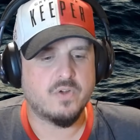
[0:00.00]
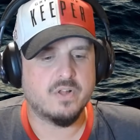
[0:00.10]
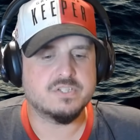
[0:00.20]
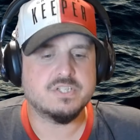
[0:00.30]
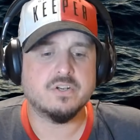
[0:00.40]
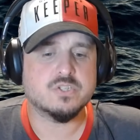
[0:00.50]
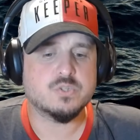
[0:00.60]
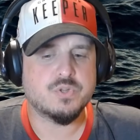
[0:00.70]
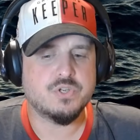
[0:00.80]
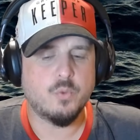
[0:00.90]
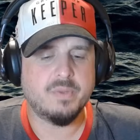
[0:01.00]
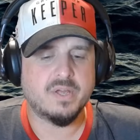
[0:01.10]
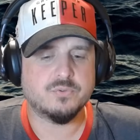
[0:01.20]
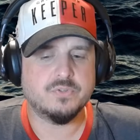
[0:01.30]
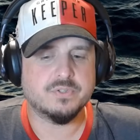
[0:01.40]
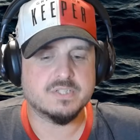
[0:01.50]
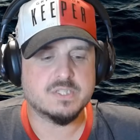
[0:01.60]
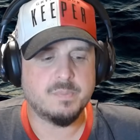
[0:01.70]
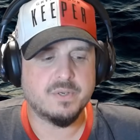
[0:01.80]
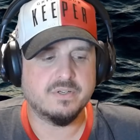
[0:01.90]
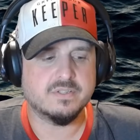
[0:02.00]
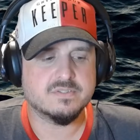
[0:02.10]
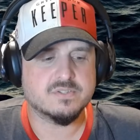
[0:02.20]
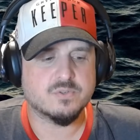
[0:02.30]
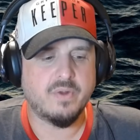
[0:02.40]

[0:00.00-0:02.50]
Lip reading: volunteers with no battlefield experience